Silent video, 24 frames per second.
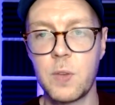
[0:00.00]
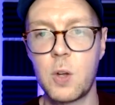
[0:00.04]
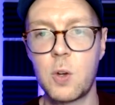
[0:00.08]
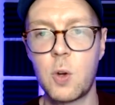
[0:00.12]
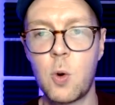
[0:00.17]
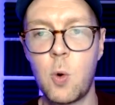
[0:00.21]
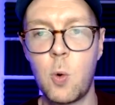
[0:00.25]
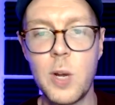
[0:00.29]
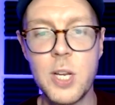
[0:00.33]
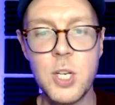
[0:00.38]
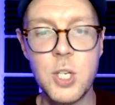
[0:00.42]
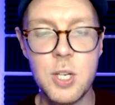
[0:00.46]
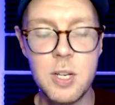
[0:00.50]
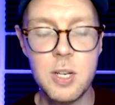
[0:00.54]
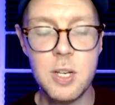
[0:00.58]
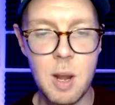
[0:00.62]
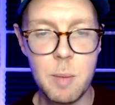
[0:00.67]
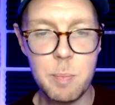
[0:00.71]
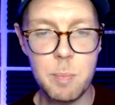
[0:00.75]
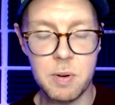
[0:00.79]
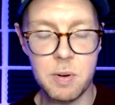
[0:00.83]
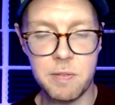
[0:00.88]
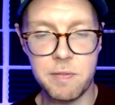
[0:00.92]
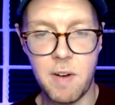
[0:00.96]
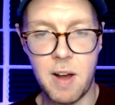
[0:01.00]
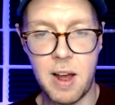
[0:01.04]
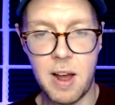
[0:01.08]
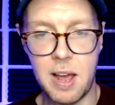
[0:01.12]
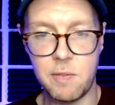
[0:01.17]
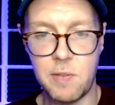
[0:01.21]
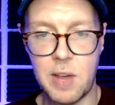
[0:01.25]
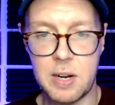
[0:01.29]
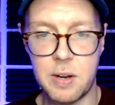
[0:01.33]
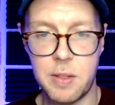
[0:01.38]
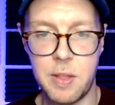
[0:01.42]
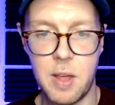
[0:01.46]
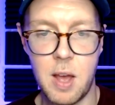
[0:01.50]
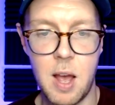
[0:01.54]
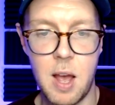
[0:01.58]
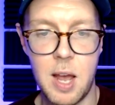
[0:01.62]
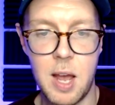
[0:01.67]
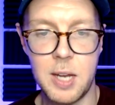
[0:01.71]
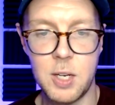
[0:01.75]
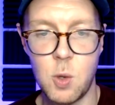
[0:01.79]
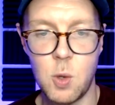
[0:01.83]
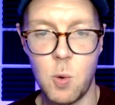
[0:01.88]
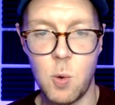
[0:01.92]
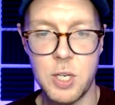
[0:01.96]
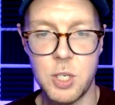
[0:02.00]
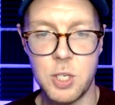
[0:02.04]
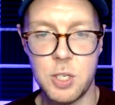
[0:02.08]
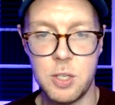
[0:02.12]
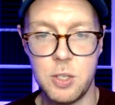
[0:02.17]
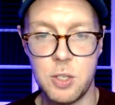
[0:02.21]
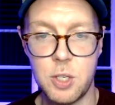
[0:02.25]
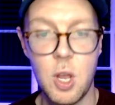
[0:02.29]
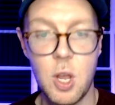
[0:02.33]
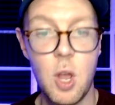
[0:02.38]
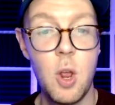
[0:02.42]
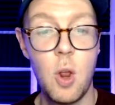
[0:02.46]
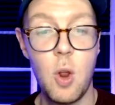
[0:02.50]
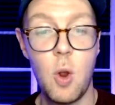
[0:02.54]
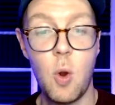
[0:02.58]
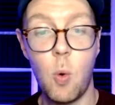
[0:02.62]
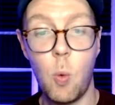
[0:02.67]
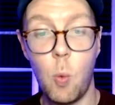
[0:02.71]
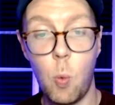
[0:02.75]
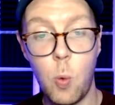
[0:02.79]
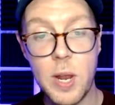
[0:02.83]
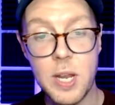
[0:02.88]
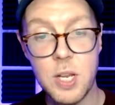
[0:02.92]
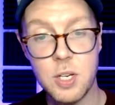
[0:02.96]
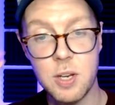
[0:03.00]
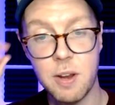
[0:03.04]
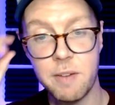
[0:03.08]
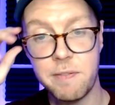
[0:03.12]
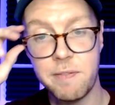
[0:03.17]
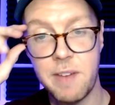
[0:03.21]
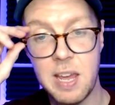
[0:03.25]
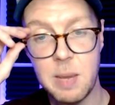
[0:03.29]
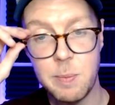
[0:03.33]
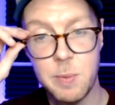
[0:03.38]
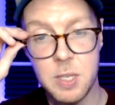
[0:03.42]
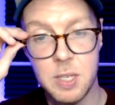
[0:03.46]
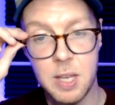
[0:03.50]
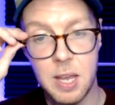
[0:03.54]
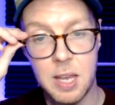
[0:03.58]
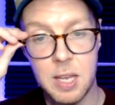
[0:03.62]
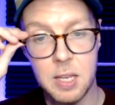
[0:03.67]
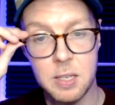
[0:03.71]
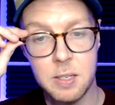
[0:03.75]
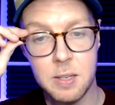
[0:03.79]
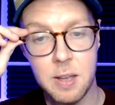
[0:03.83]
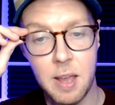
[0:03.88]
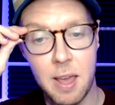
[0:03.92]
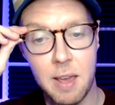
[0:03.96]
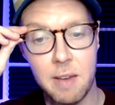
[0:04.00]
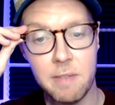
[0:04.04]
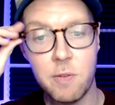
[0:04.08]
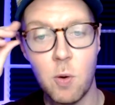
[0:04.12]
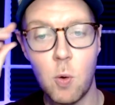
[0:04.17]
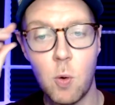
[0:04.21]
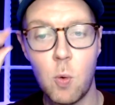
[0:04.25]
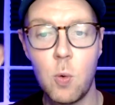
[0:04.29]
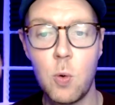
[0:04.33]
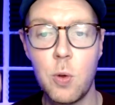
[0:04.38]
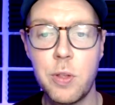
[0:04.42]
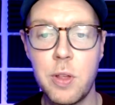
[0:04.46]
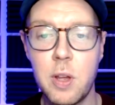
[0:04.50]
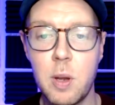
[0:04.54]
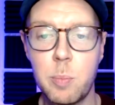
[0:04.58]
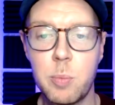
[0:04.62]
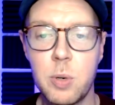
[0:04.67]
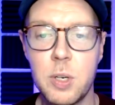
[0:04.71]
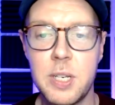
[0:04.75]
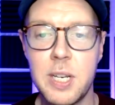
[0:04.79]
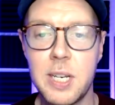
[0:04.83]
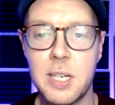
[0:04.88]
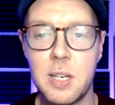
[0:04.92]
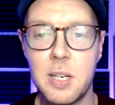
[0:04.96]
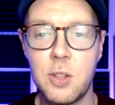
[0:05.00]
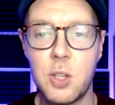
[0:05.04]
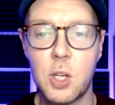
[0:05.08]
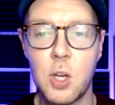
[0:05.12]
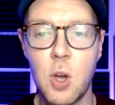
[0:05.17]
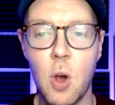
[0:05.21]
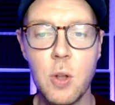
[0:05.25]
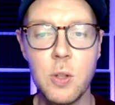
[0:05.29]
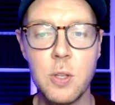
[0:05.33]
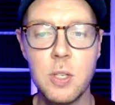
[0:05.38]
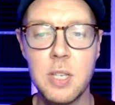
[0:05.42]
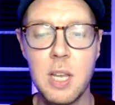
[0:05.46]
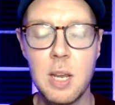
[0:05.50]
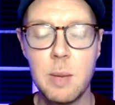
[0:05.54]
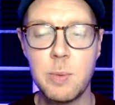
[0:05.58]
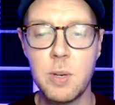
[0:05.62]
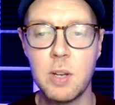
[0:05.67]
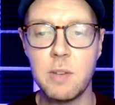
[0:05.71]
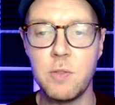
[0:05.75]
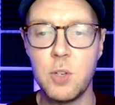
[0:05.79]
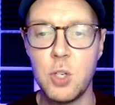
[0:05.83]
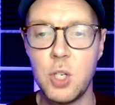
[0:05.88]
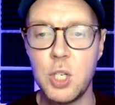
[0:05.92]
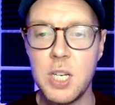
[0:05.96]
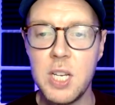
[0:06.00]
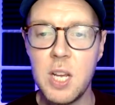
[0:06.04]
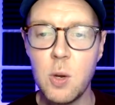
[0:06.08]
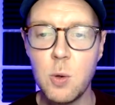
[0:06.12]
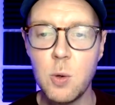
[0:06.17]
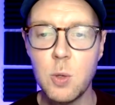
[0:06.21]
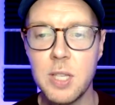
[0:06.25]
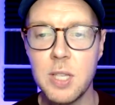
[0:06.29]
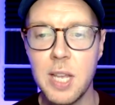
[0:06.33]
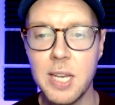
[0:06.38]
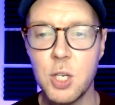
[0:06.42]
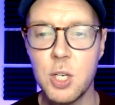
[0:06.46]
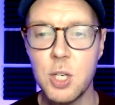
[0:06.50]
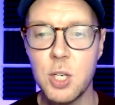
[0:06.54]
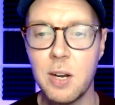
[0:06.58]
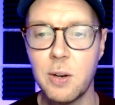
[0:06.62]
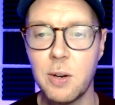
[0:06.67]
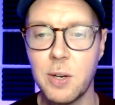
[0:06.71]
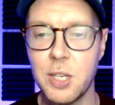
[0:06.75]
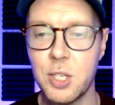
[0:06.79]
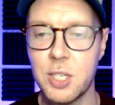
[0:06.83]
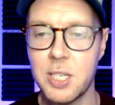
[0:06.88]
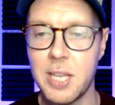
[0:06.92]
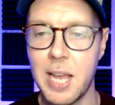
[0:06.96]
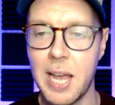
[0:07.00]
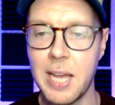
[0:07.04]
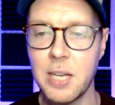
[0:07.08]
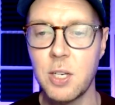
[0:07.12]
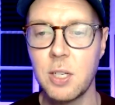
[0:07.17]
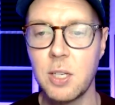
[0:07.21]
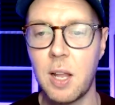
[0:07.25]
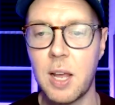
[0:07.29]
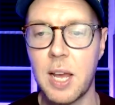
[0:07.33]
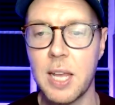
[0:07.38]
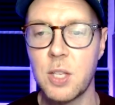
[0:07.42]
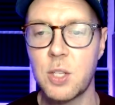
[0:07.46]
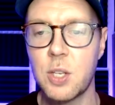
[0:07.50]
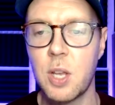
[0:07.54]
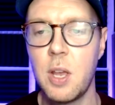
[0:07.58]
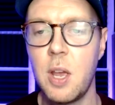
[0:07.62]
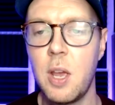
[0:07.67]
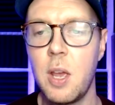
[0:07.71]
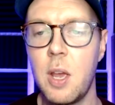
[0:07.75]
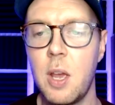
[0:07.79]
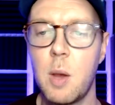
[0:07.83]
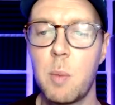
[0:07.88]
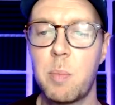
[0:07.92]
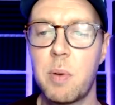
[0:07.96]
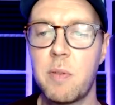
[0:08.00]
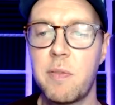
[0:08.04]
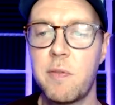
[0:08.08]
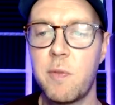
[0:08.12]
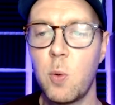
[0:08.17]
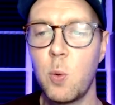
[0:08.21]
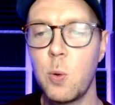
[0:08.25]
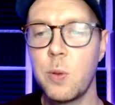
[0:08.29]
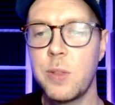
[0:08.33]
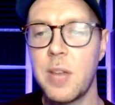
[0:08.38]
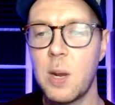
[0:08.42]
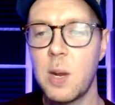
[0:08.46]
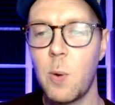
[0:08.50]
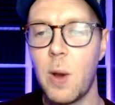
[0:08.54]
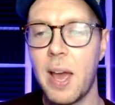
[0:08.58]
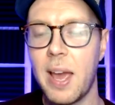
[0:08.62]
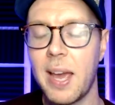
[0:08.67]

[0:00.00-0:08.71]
Question number 5 out of the hard questions. Which famous SF author predicted the concept of geostationary satellites before they were